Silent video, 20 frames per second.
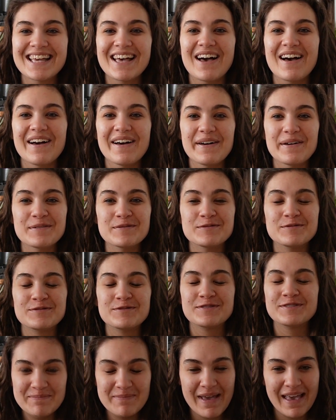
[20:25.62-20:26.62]
of
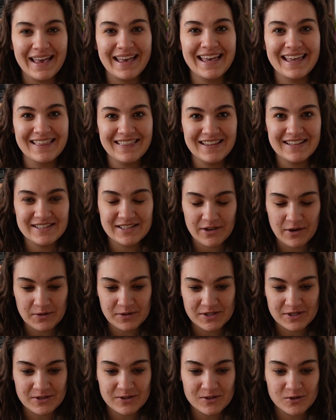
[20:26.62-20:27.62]
making these
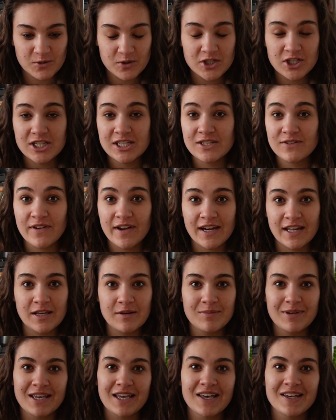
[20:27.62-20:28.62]
coasters, which is funny
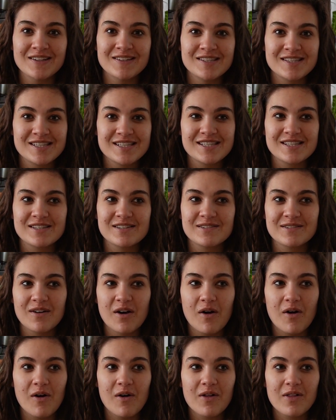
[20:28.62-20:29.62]
because
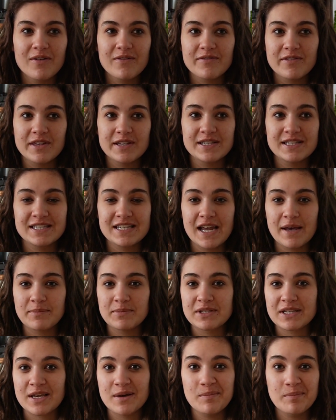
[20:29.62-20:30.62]
all of the
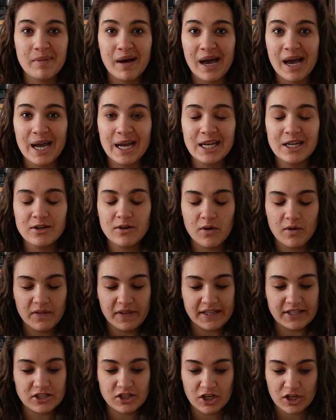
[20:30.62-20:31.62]
steps combined
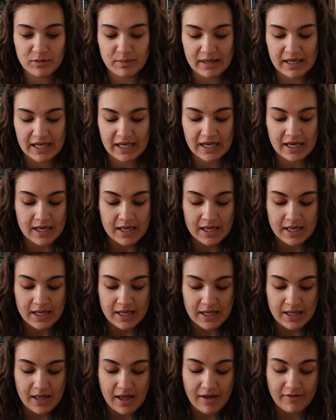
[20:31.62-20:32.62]
only took me
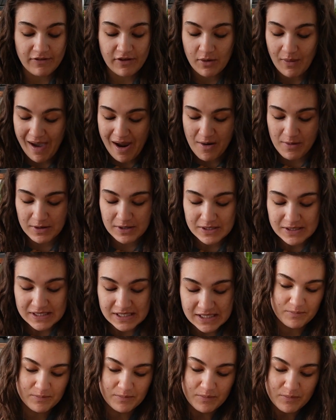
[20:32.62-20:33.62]
a few
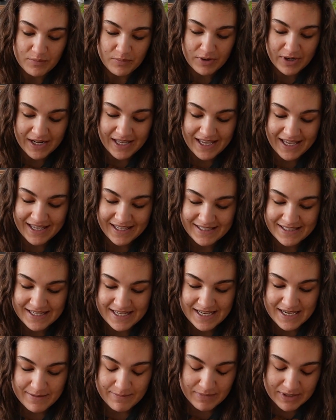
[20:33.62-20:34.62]
hours. Pretty
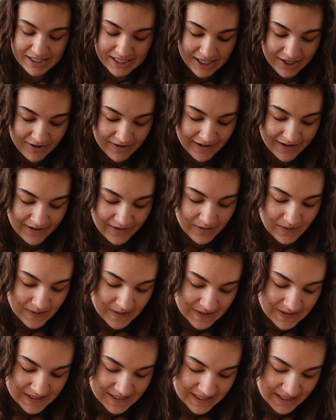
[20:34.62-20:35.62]
easy
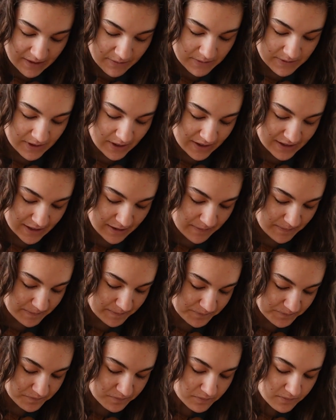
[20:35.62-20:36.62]
materials. It was awesome.
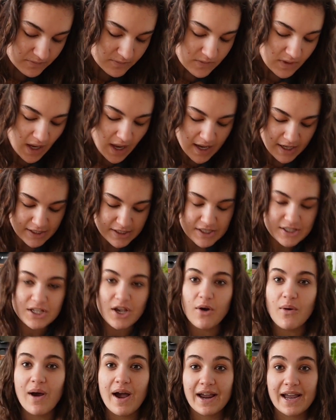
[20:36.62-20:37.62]

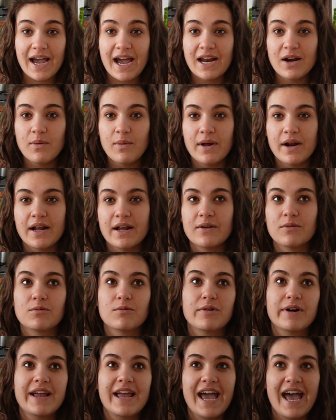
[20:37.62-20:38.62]
So I kind of want to
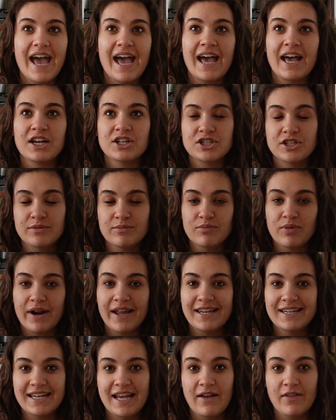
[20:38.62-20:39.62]
rehash and
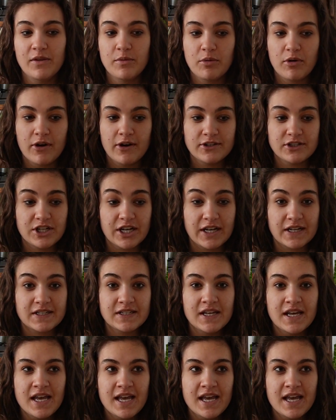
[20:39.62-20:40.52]
break down the project